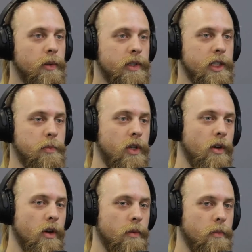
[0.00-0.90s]
it was this
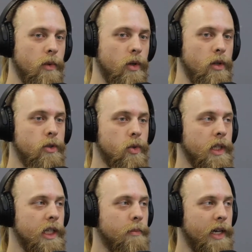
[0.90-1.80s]
pure, who's
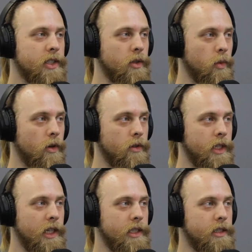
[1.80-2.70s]
really the best in the world,
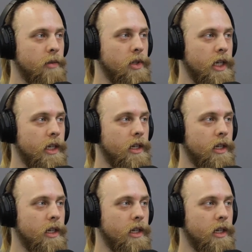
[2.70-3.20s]
and let's simulate